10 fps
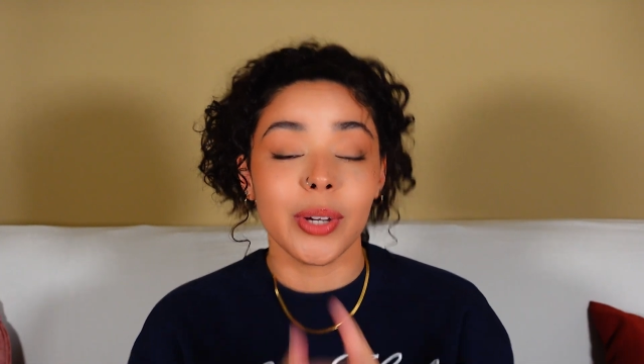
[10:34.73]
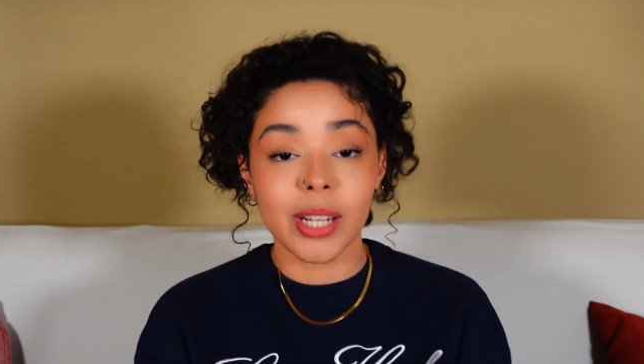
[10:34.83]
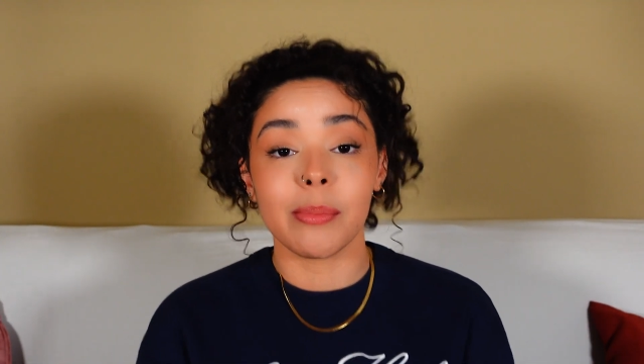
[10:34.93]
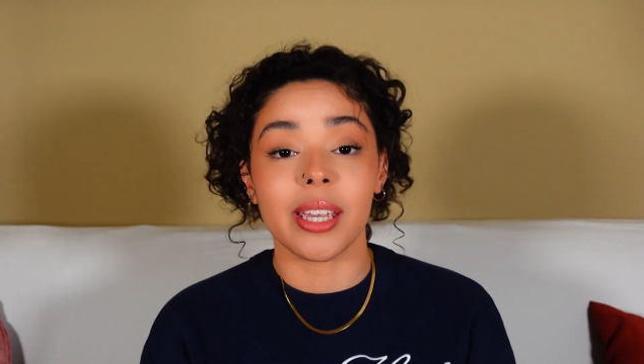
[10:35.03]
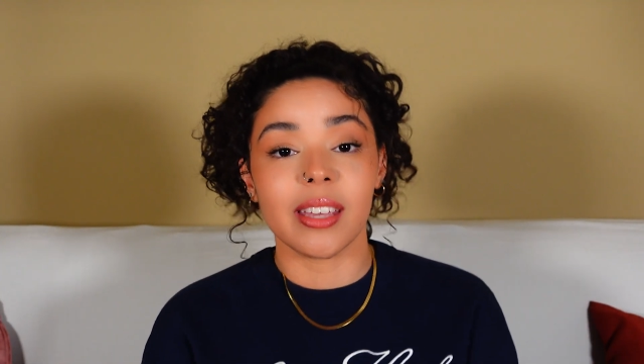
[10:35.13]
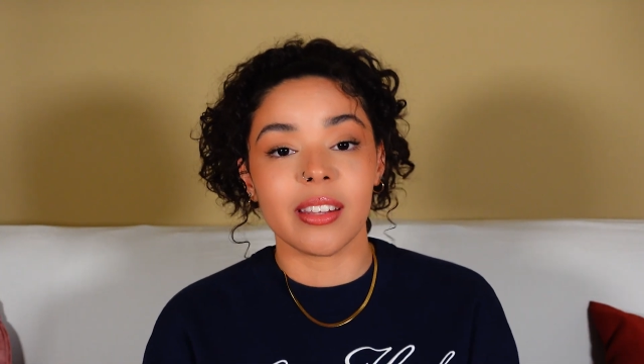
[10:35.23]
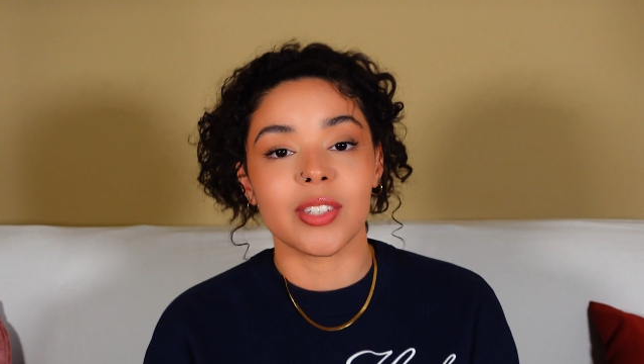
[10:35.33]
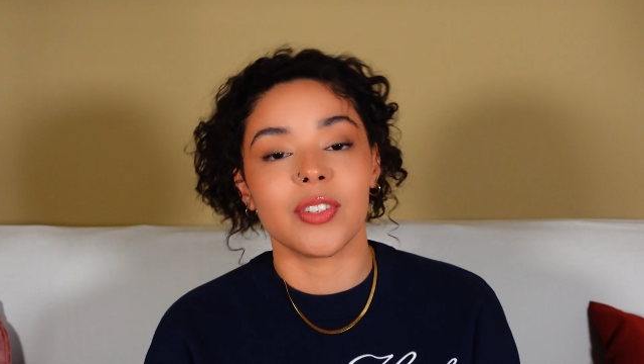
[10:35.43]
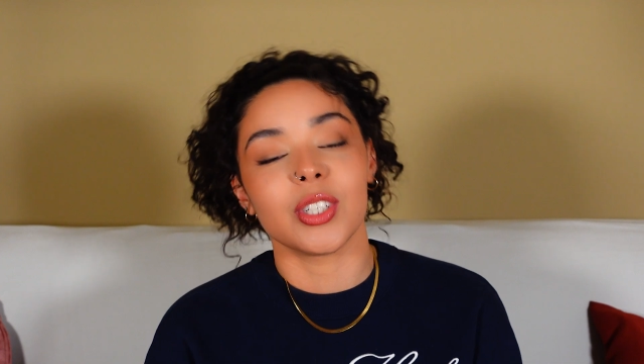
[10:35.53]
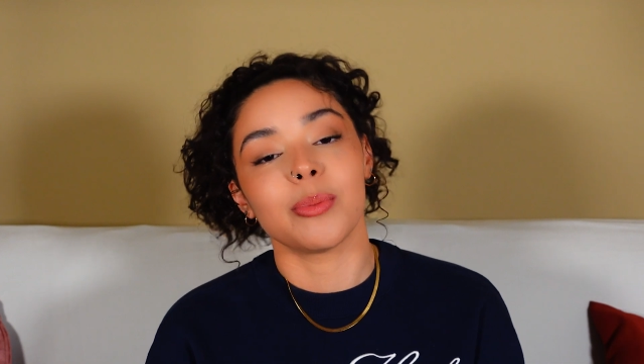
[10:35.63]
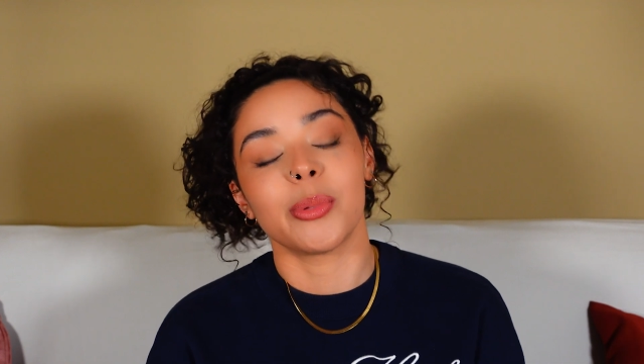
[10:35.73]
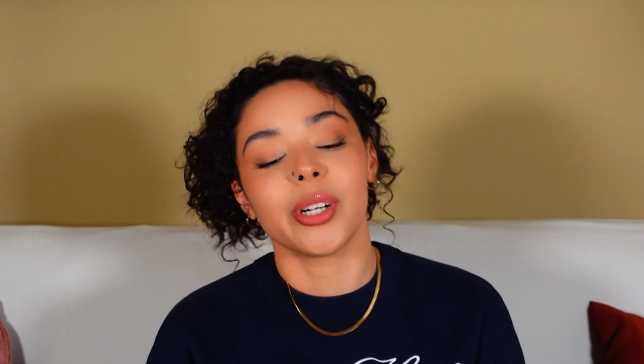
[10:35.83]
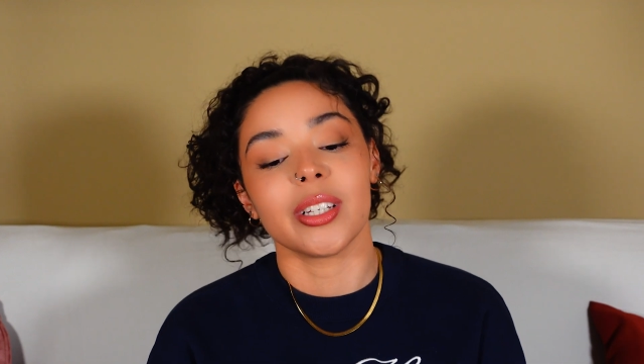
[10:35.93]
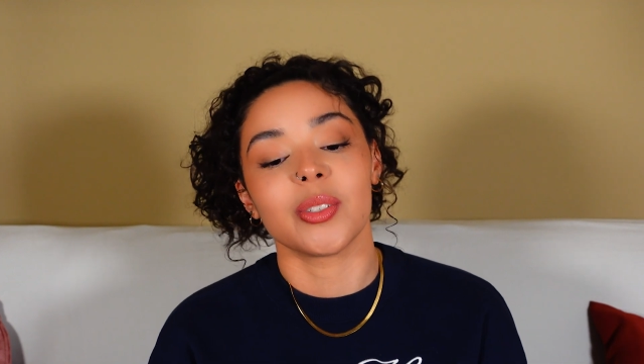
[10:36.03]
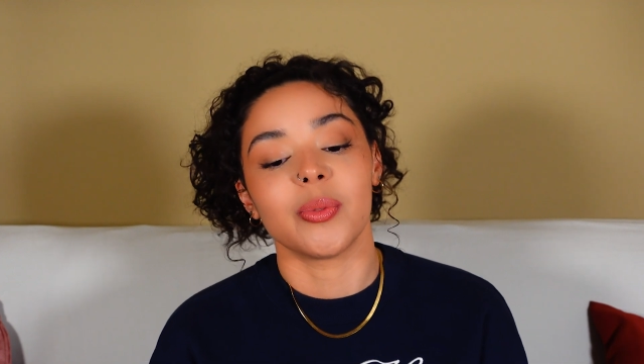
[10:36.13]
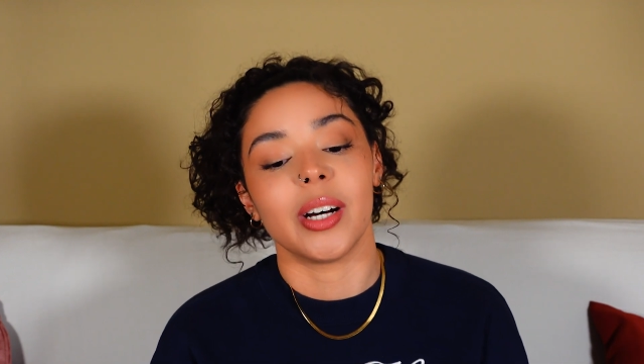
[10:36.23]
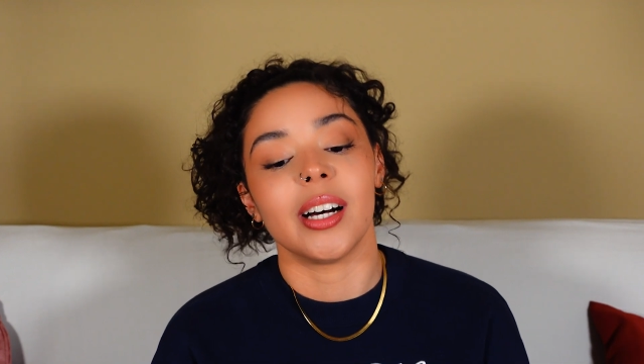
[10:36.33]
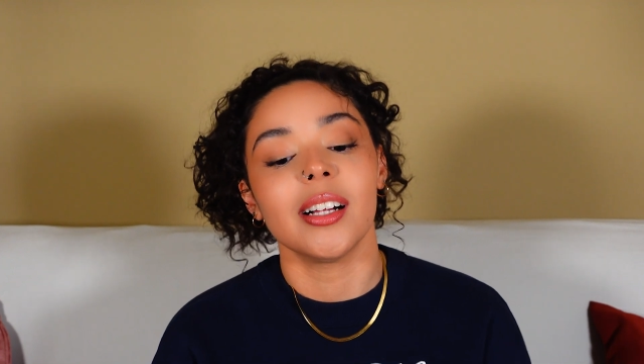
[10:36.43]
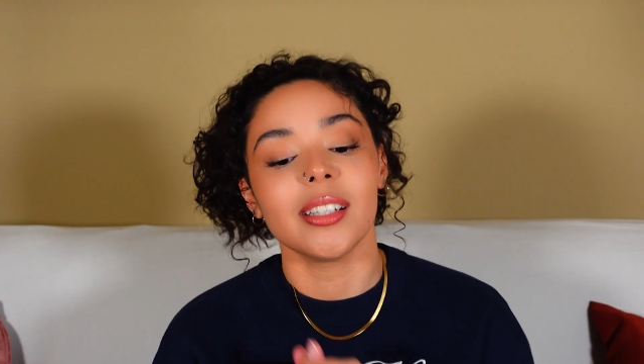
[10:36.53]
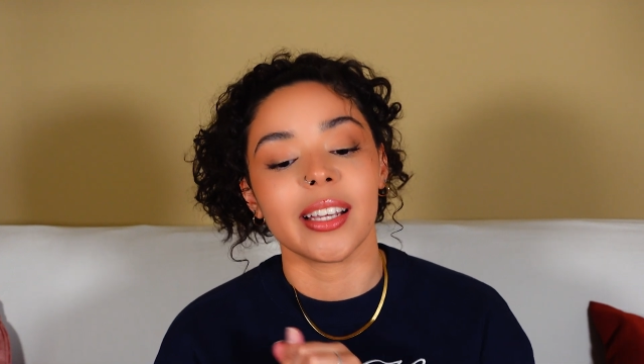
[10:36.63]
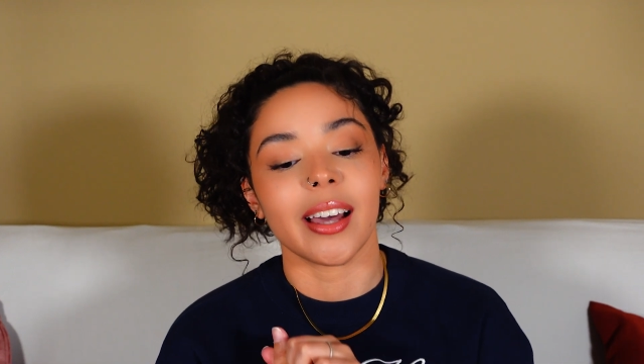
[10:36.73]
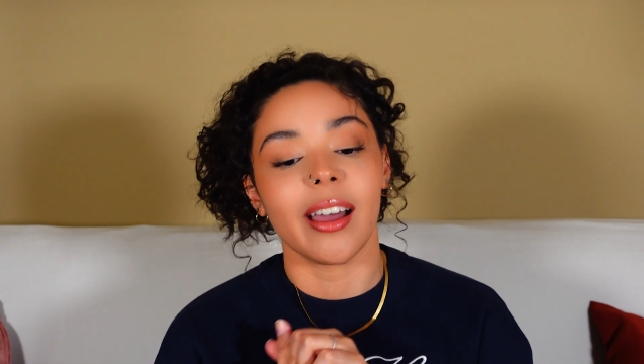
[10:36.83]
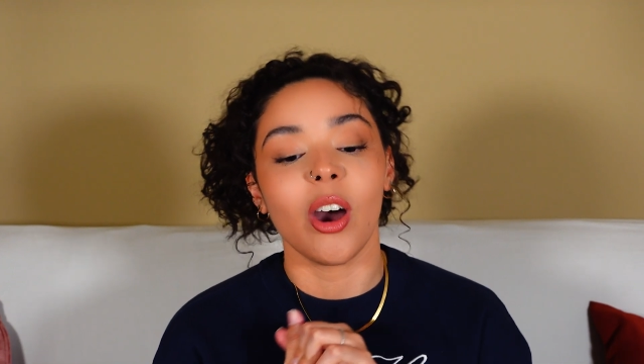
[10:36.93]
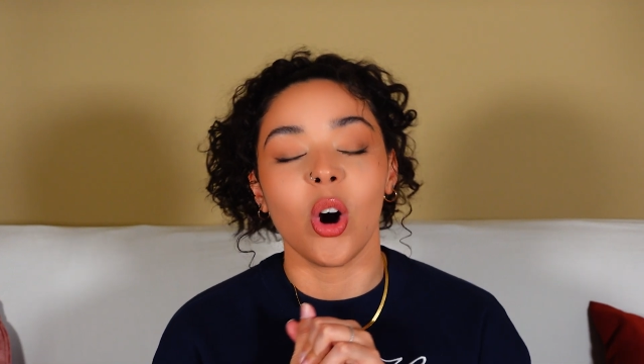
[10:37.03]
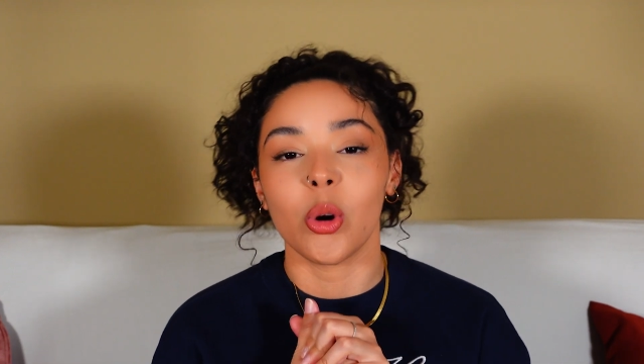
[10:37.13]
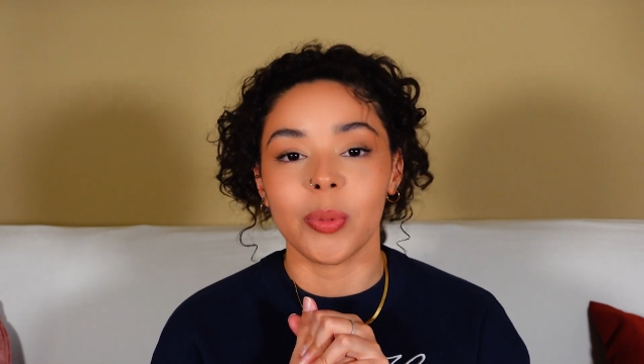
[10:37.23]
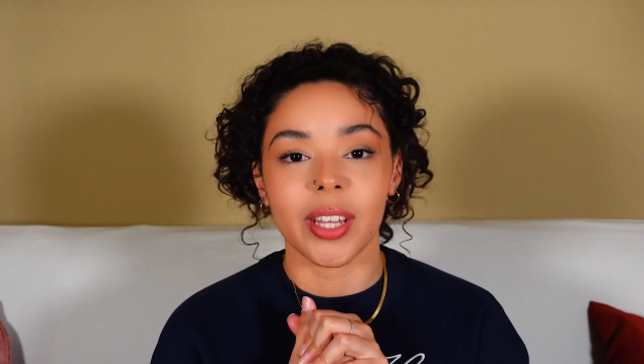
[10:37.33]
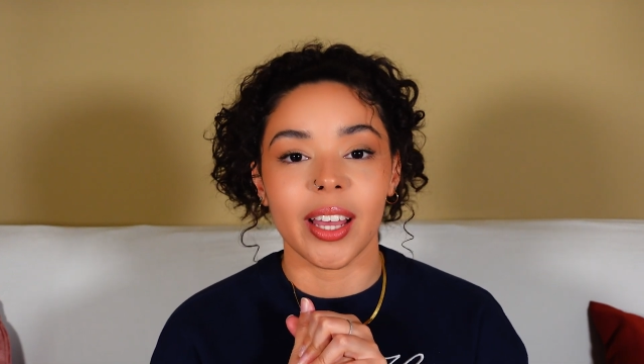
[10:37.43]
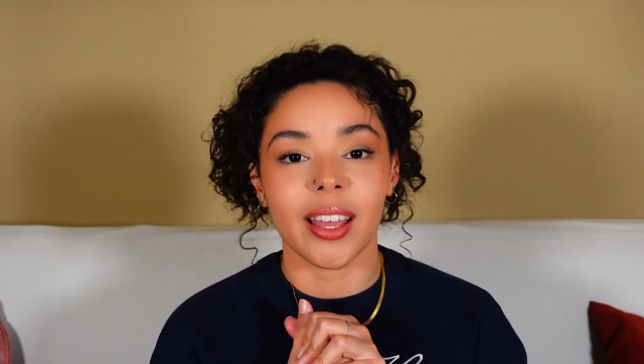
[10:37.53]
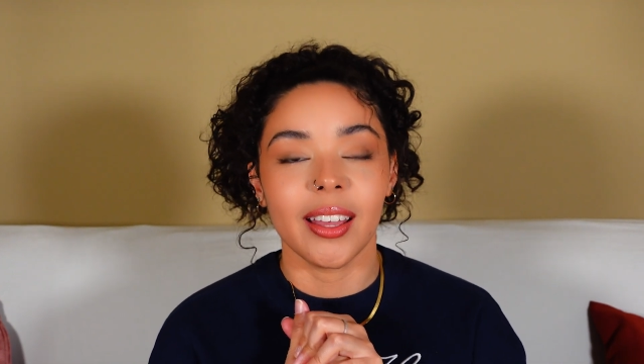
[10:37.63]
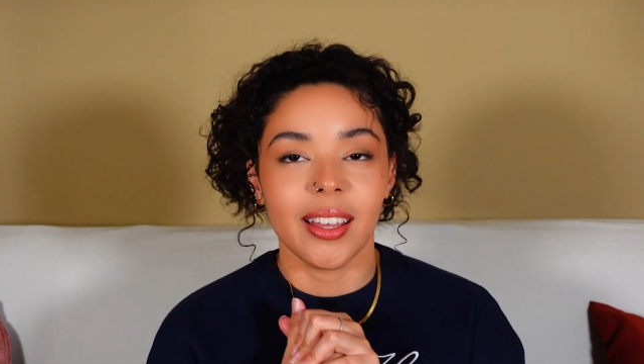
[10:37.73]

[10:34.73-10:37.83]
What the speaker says: end up making this vision board as well, like I hope that